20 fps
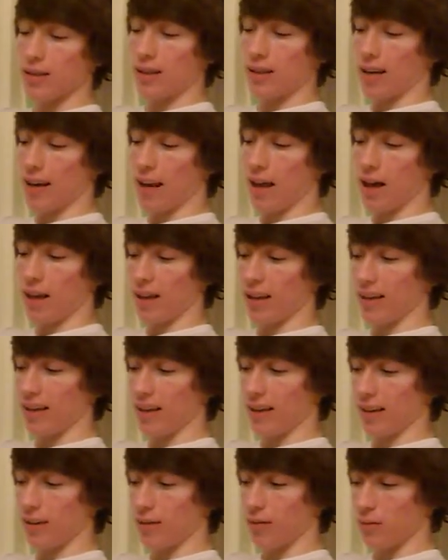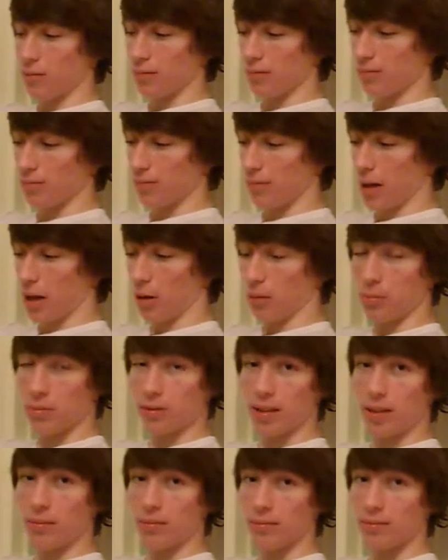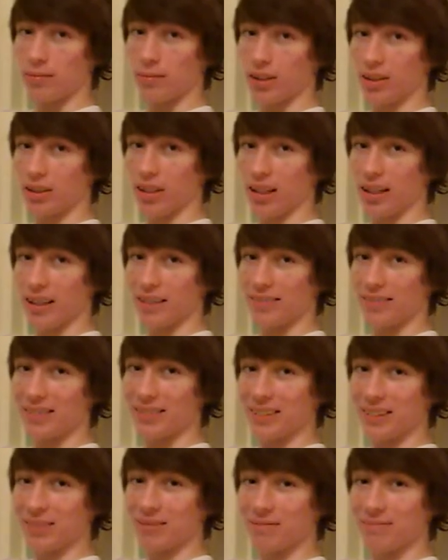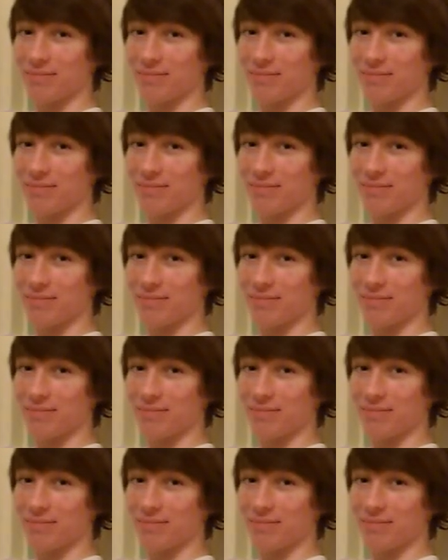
and and helps them a lot. So,